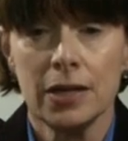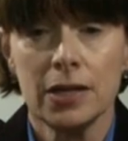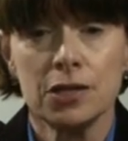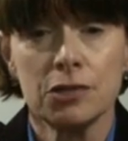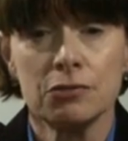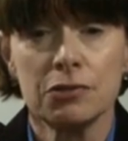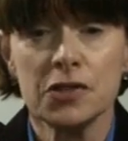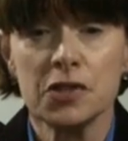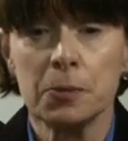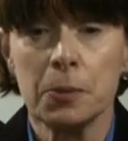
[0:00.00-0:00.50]

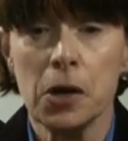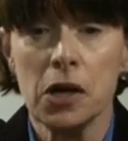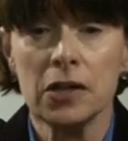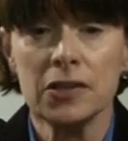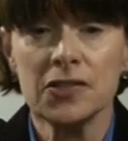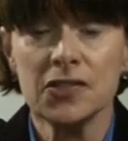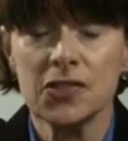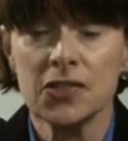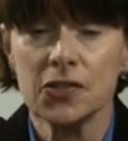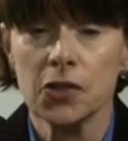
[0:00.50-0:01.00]
The
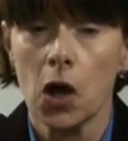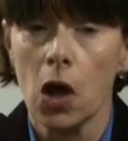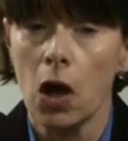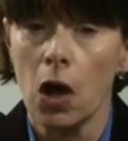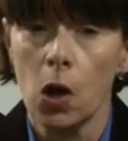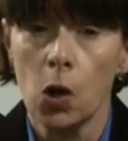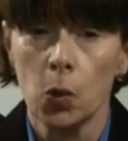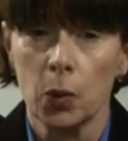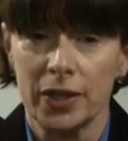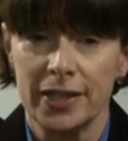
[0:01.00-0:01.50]
response is
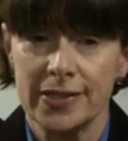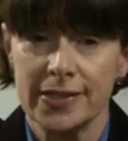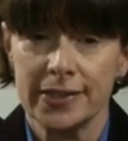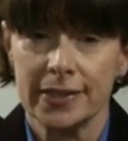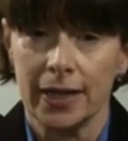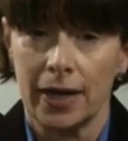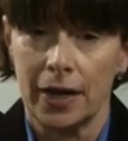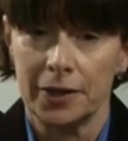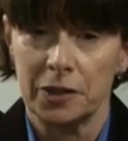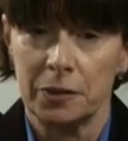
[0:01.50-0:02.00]
always
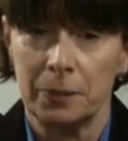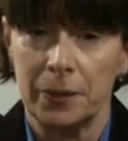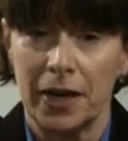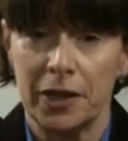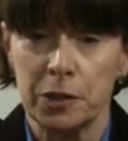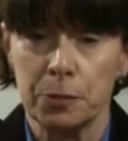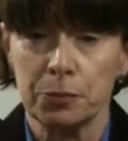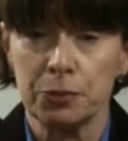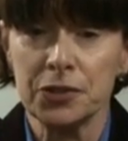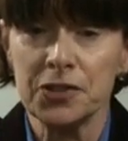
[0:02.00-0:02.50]
guided by
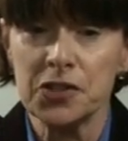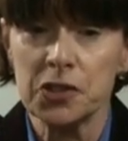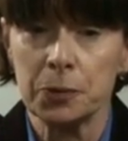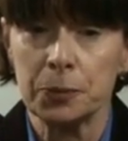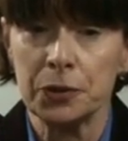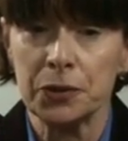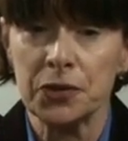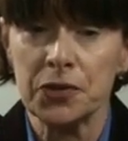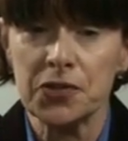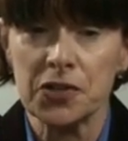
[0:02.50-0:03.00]
the
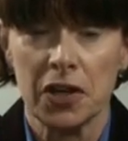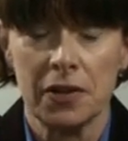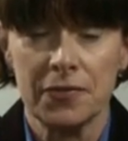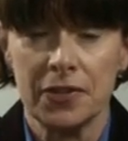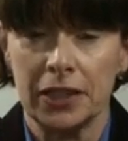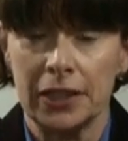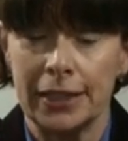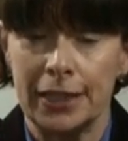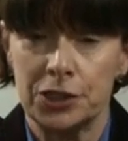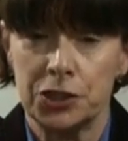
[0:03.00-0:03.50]
principles of
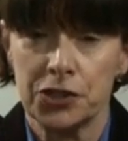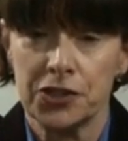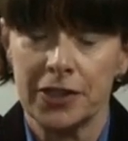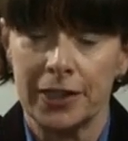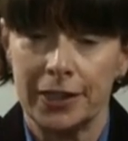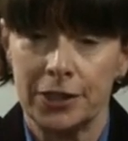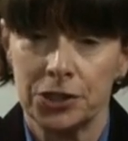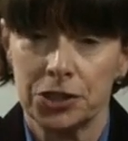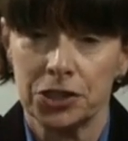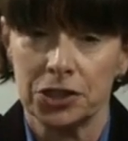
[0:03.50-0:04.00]
the
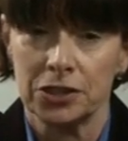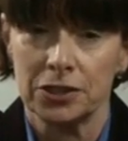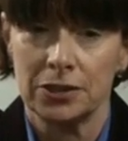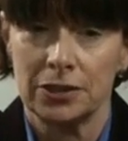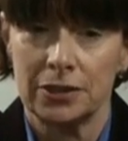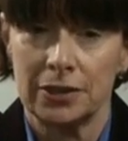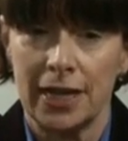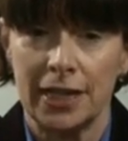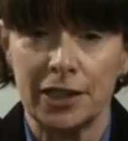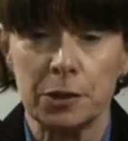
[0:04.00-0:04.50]
legislation
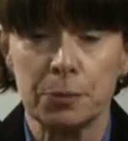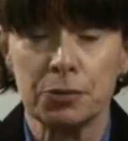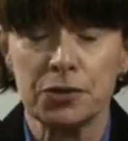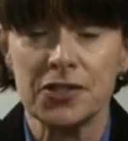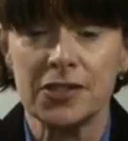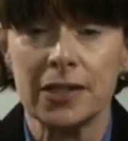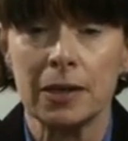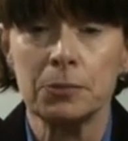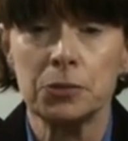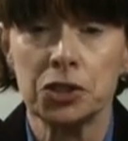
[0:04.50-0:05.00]
and the
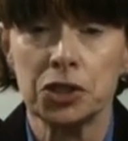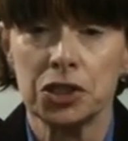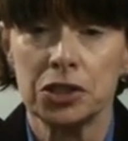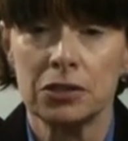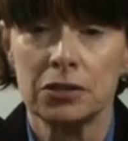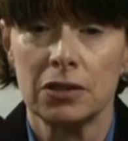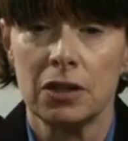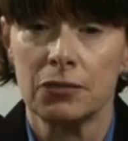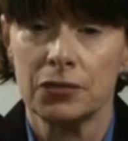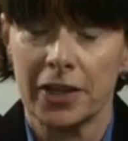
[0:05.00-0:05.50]

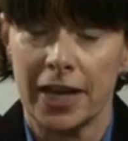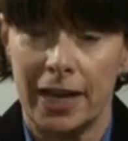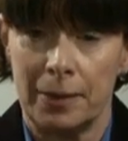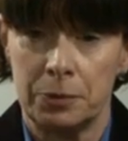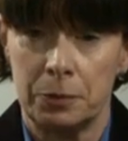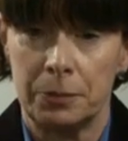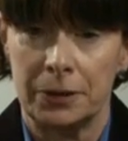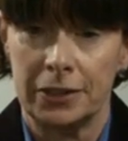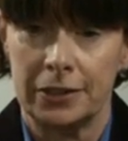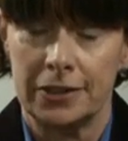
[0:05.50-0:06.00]
presumption of
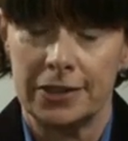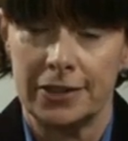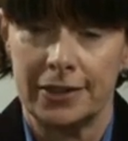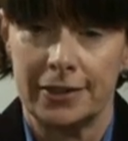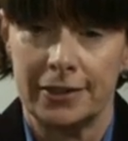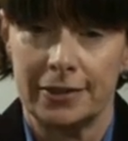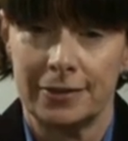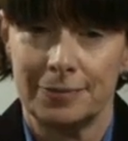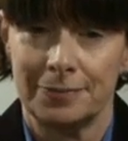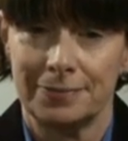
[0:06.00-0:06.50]

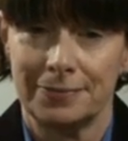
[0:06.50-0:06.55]
capability.